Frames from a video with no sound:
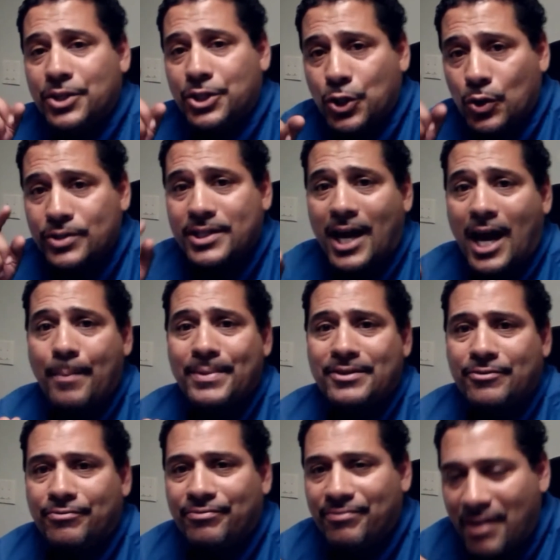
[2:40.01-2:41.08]
Your time
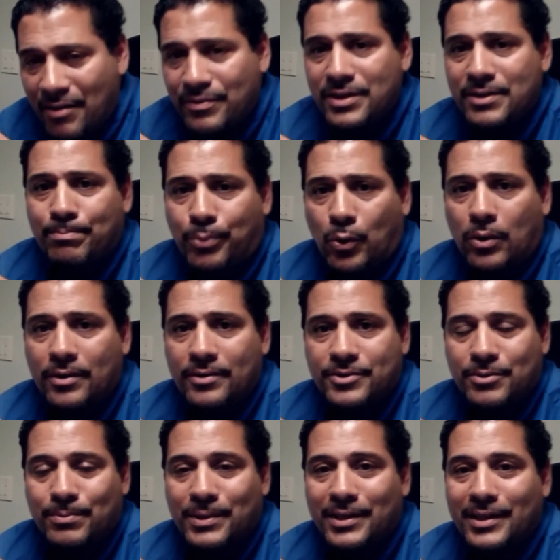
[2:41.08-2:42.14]
is very important
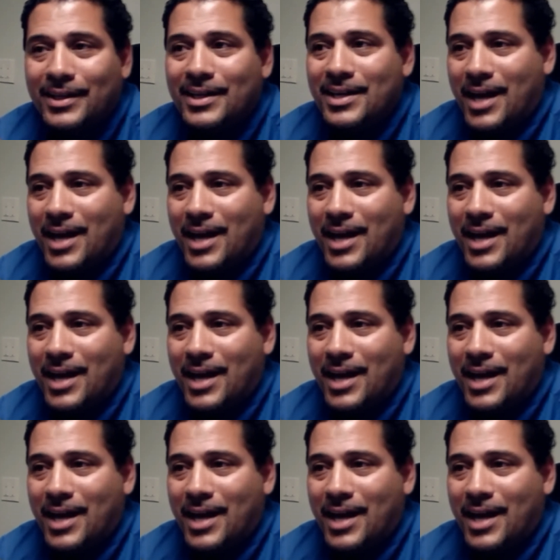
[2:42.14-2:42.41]
to me.